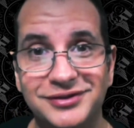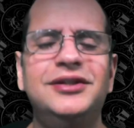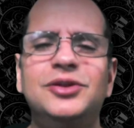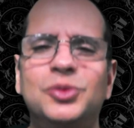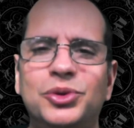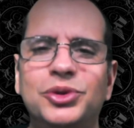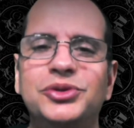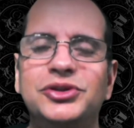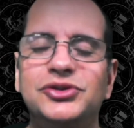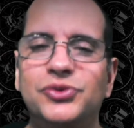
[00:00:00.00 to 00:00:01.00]
The world
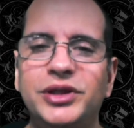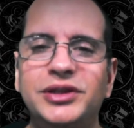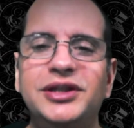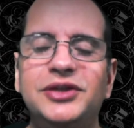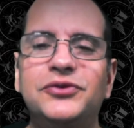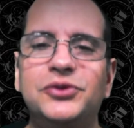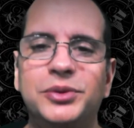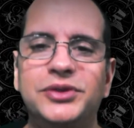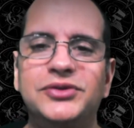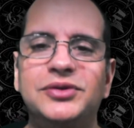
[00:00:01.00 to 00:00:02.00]
is greatly
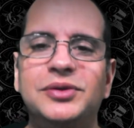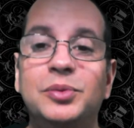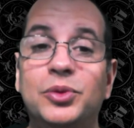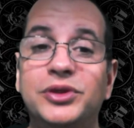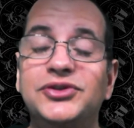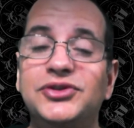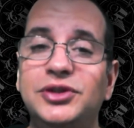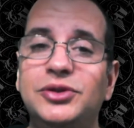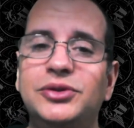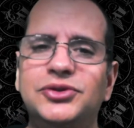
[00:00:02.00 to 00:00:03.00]
influenced by what is seen
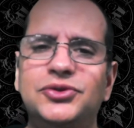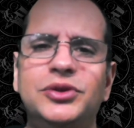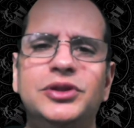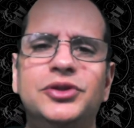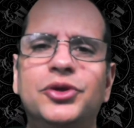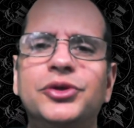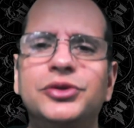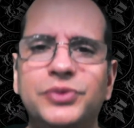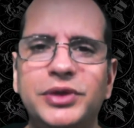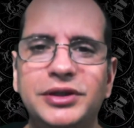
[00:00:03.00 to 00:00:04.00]
on the screen and heard on the
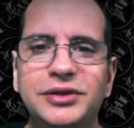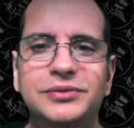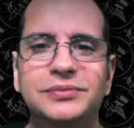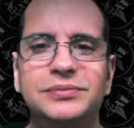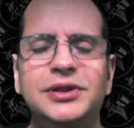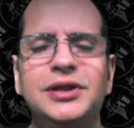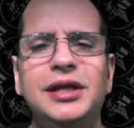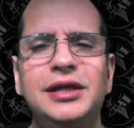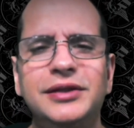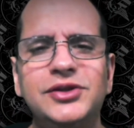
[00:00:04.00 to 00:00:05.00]
radio.
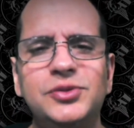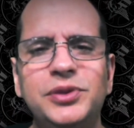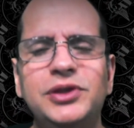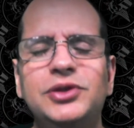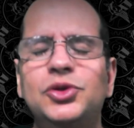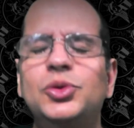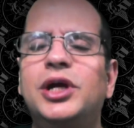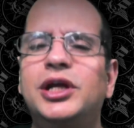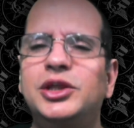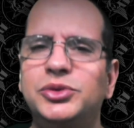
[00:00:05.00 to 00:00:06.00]
Let's be the new
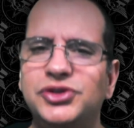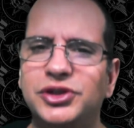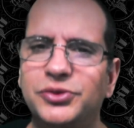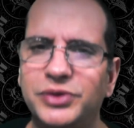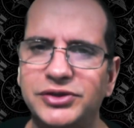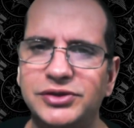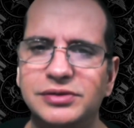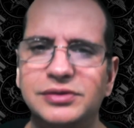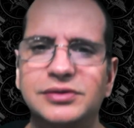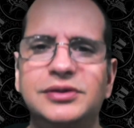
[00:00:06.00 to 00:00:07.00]
Hollywood generation.
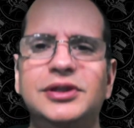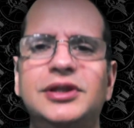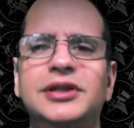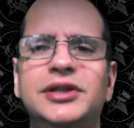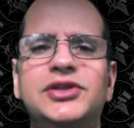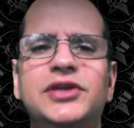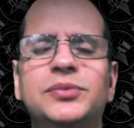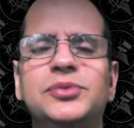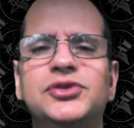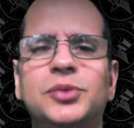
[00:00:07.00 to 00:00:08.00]
Let's give them
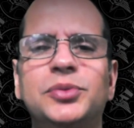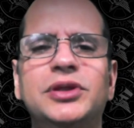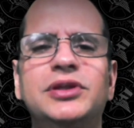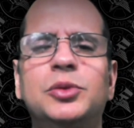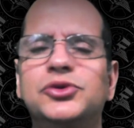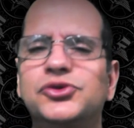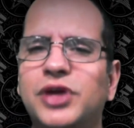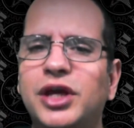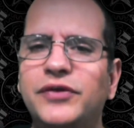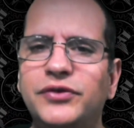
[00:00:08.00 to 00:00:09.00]
something that will
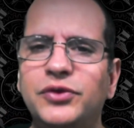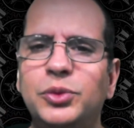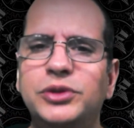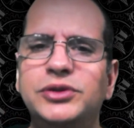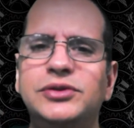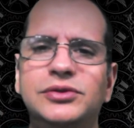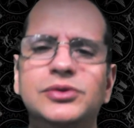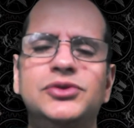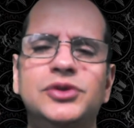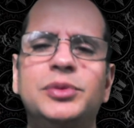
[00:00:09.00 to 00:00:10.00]
drive everyone to do
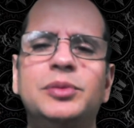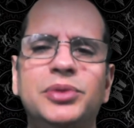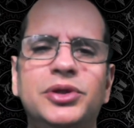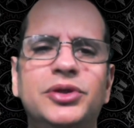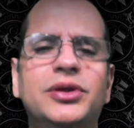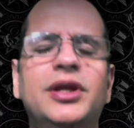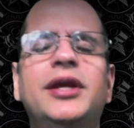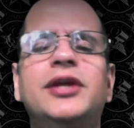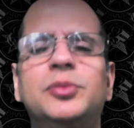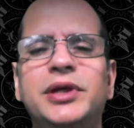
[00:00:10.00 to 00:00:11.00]
something bigger,
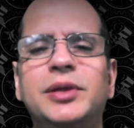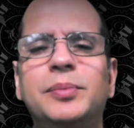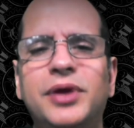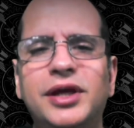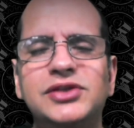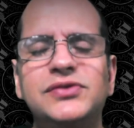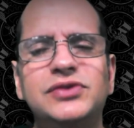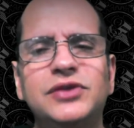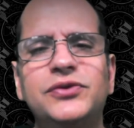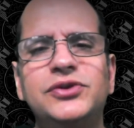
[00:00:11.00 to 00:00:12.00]
to make a positive
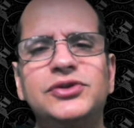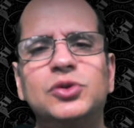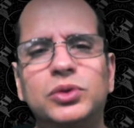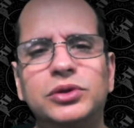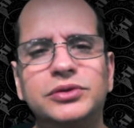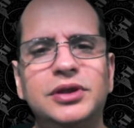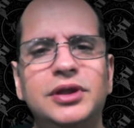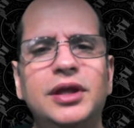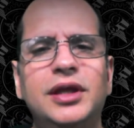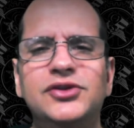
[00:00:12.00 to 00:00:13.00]
difference in the world.
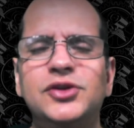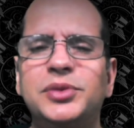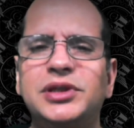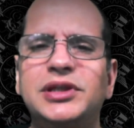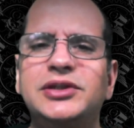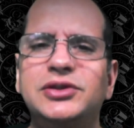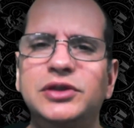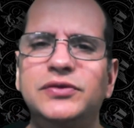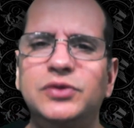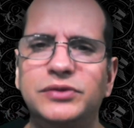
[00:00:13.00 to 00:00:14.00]
And something I'd like to leave
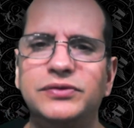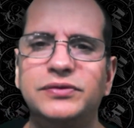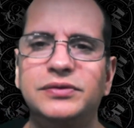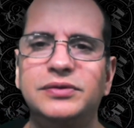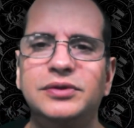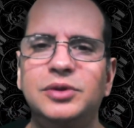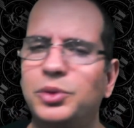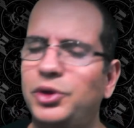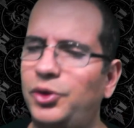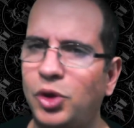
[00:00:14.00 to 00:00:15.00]
you with. We
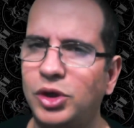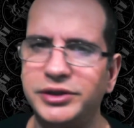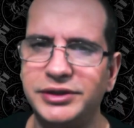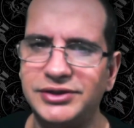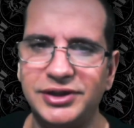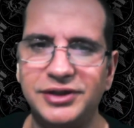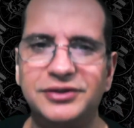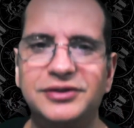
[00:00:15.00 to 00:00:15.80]
are all in it together.